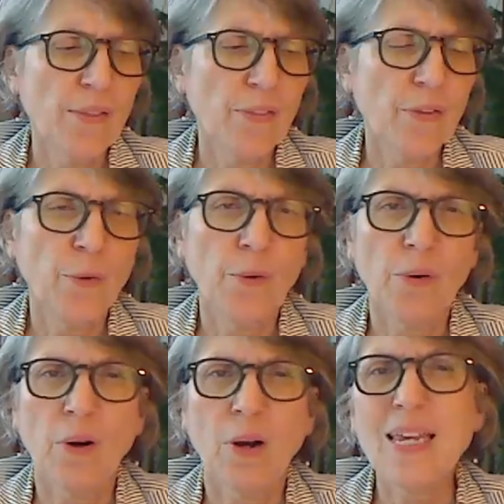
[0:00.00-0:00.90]

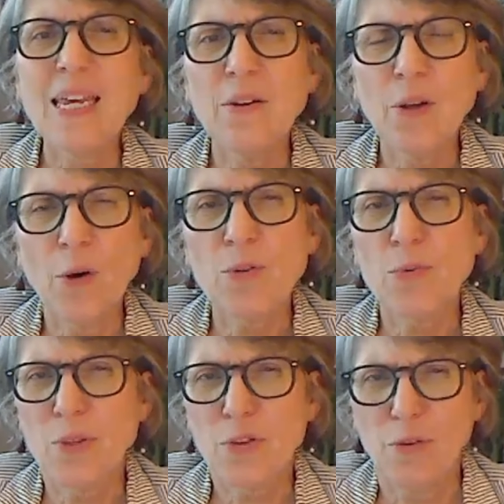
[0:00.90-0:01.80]
your
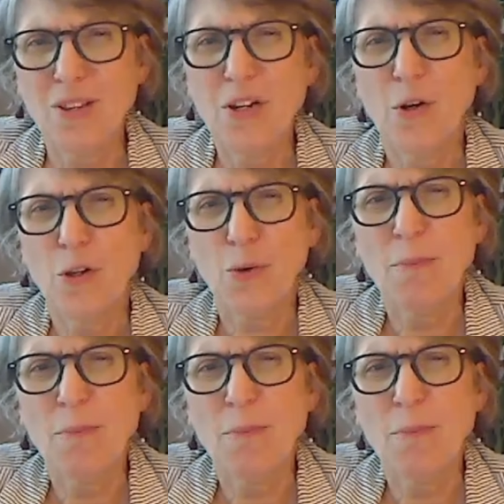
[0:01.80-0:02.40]
keynote, with your